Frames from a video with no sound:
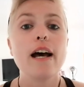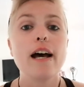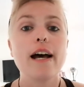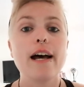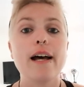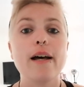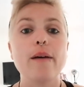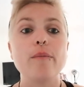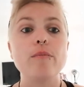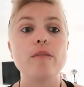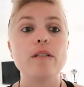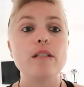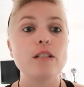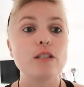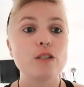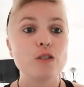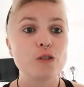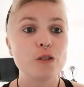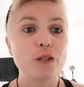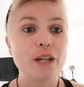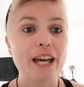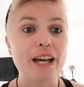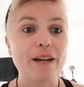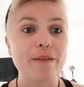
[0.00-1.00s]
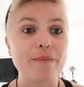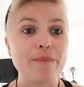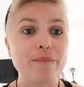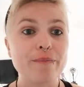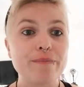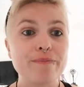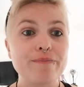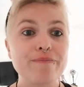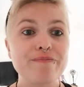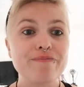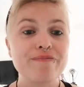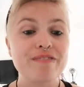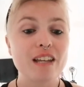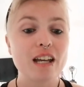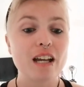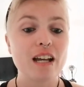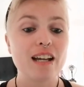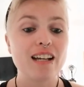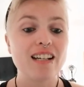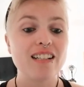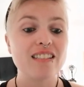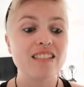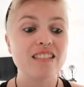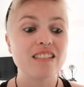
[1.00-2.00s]
Um, so yeah.
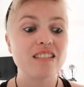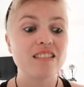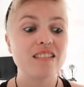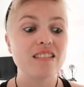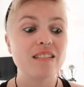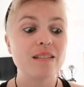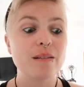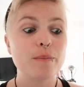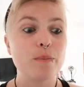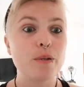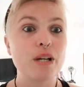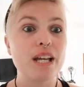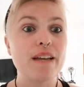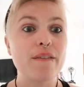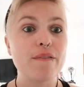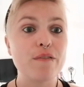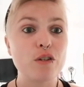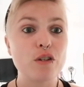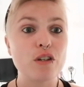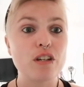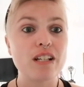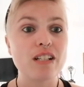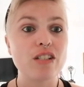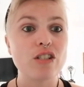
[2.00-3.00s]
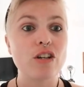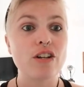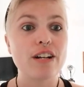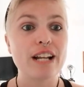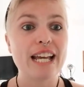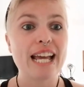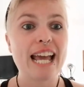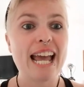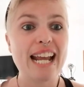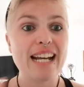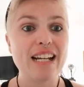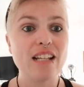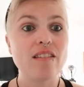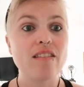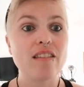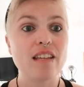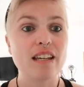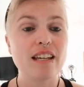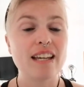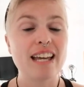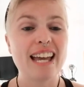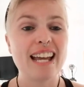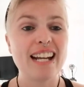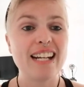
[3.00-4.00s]
Uh, but if you can donate
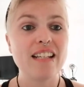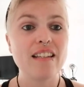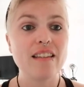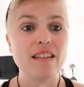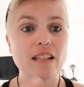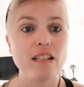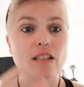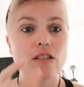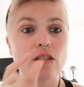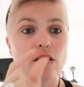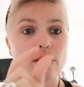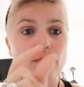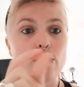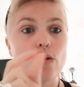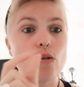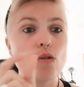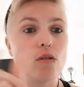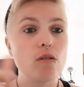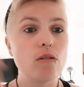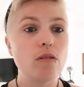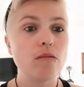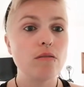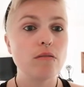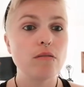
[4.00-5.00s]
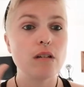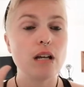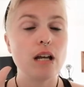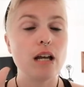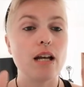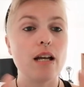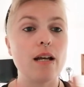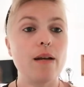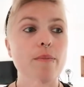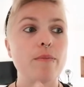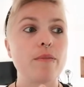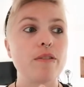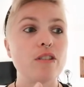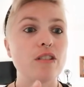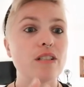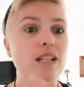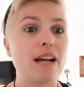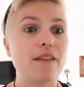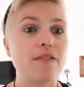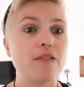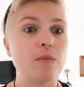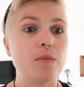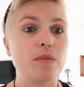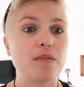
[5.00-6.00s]
anything, anything small, um, it doesn't
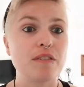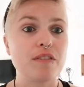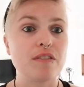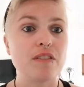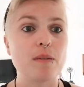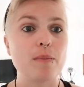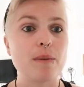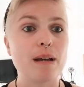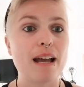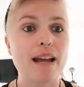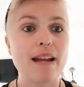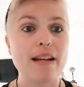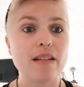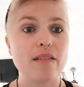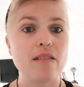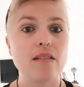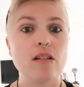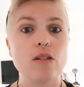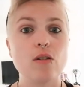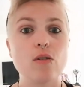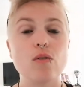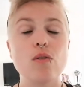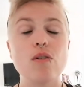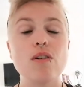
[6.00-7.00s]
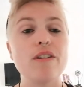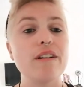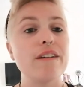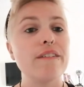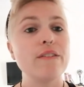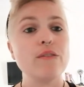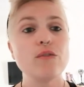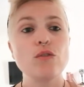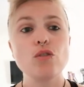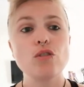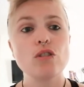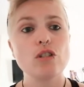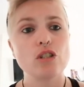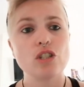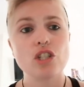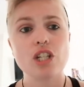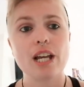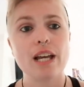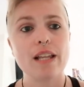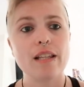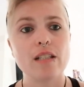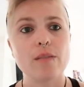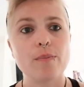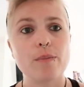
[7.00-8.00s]
have to be fifteen pound, anything at all, or even if you just
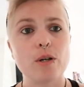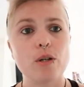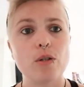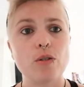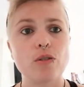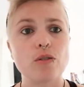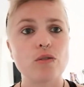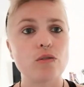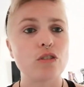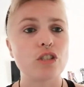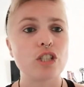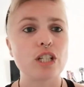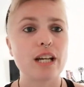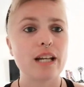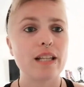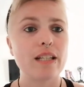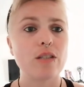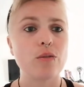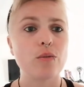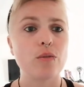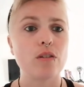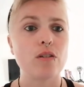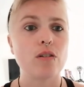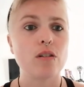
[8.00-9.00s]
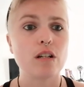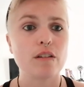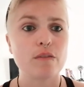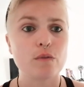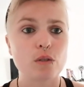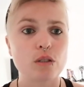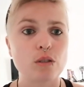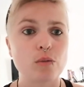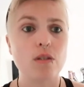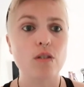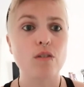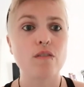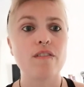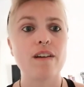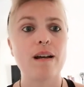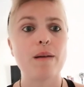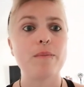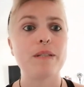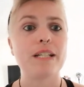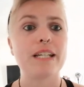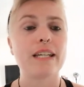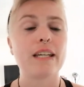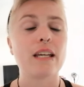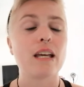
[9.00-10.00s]
share this post or share this with your loved ones, with your
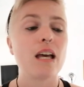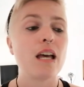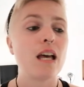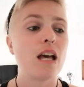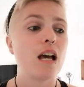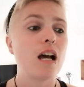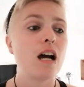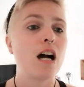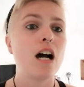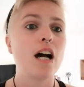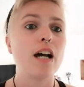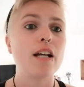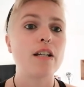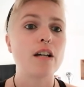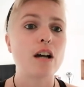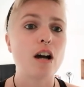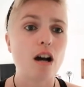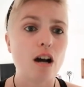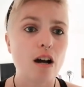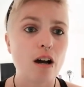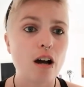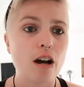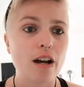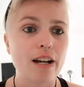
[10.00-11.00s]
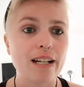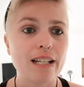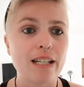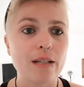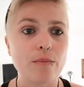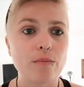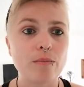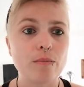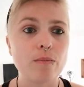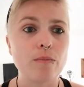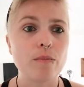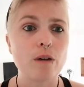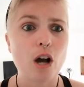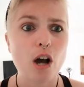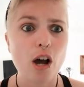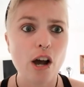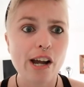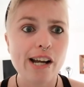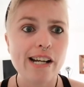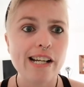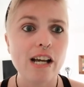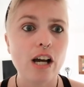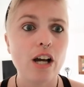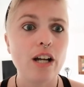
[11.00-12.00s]
family, I'd highly,
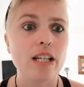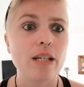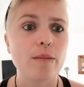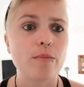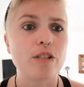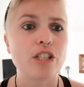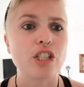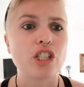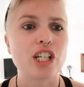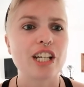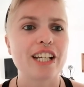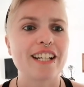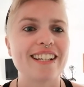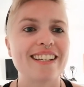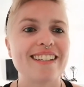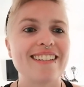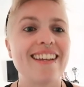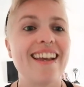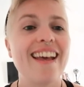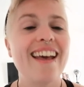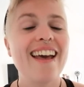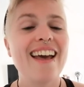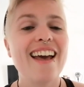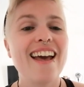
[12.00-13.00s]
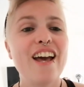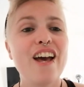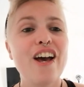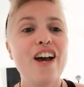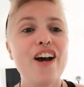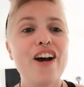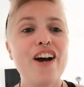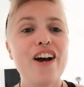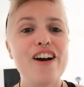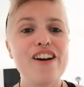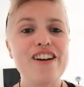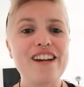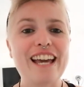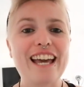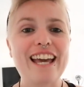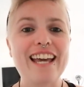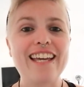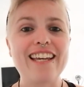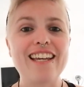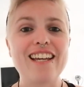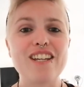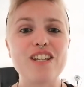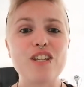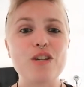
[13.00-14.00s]
highly, highly appreciate it.
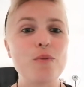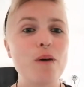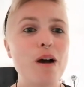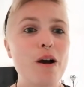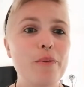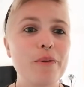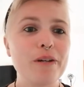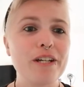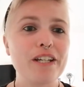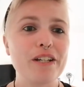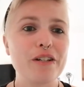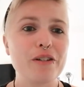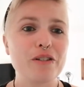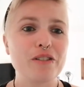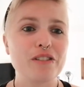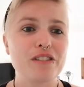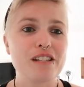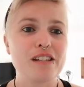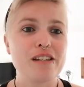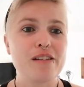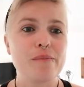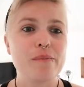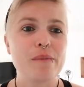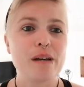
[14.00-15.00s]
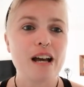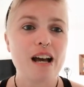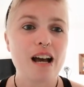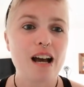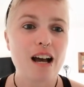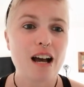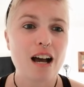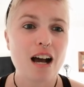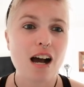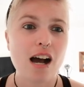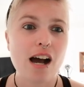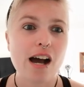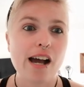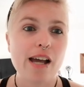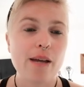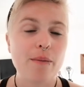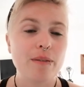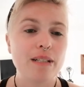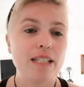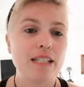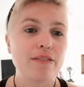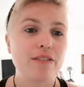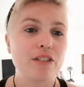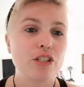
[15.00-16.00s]
Okay, you are wicked awesome. I
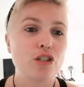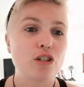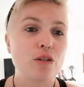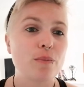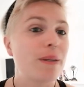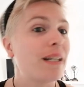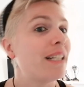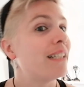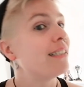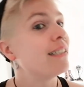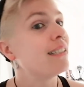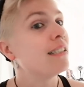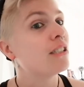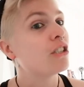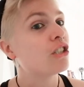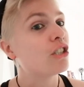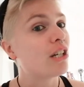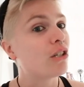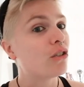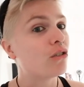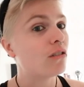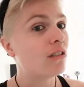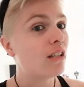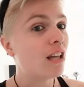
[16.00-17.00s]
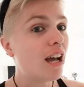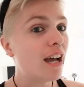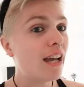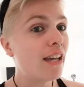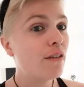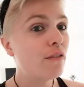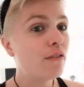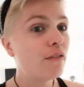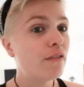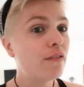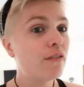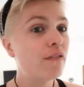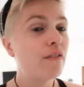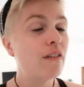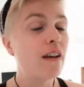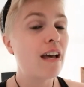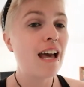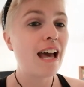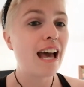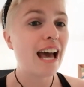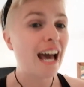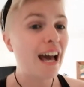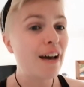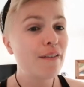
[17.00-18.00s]
believe in your ability to change your life.
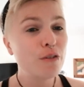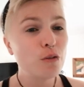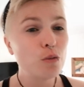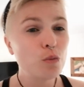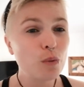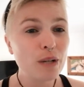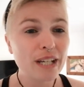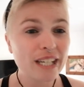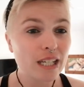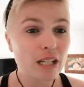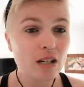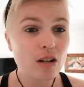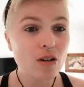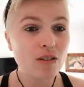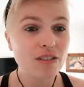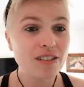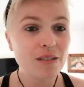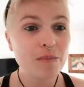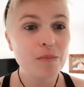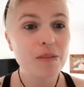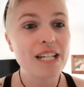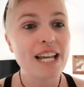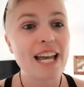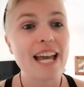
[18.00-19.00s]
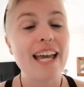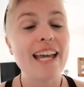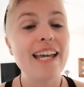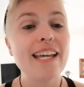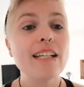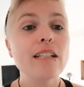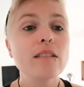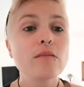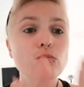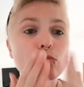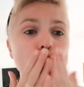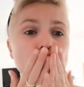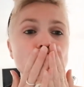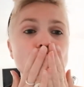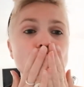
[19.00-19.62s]
Have a wicked awesome day.